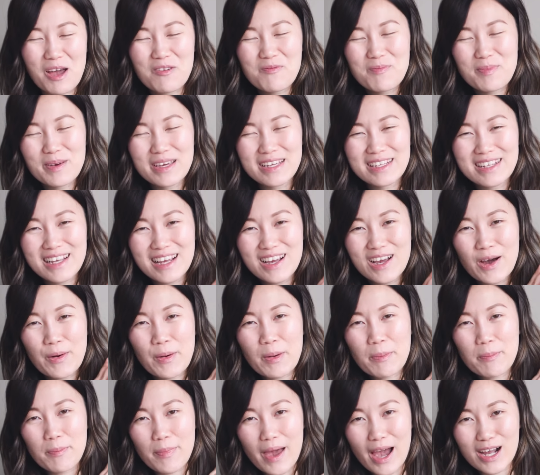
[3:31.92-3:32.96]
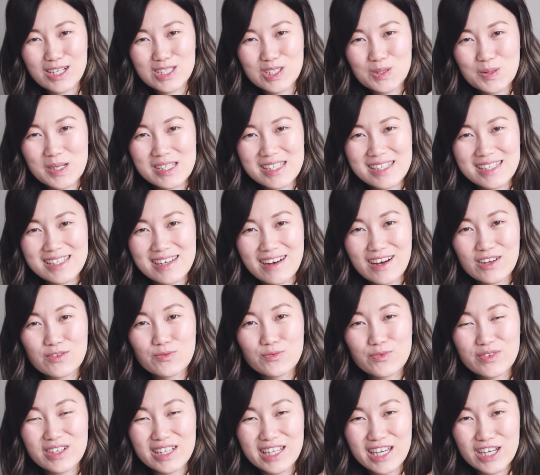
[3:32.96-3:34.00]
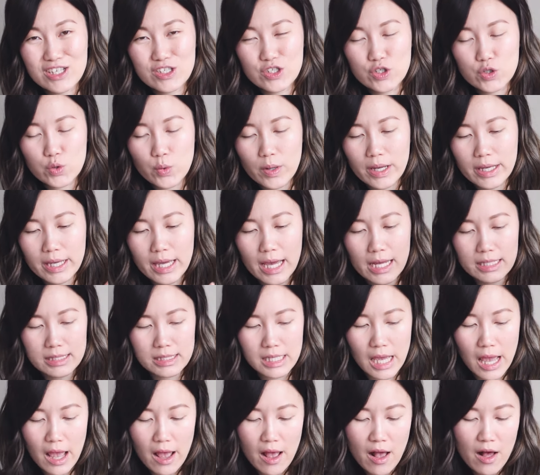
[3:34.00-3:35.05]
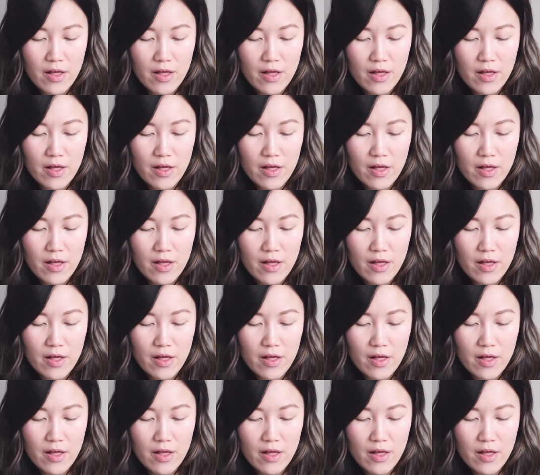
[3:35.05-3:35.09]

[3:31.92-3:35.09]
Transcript: I've been going back to Insta and really enjoying it.